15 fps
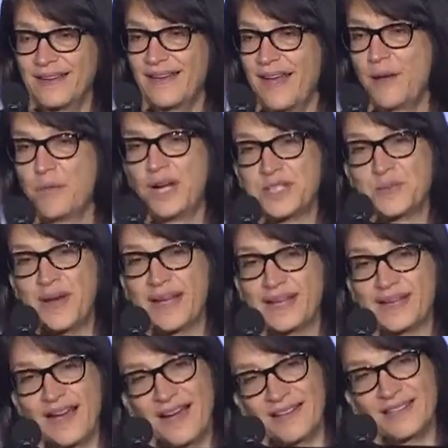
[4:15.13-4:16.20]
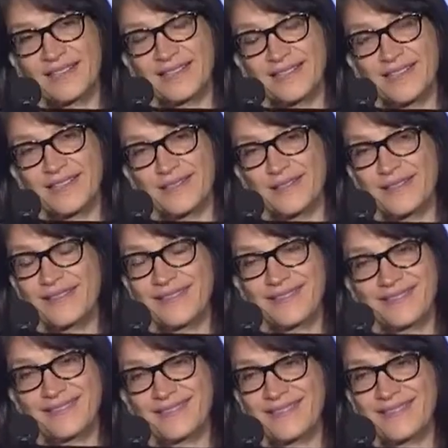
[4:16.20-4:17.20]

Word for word: I watch my colleagues here, and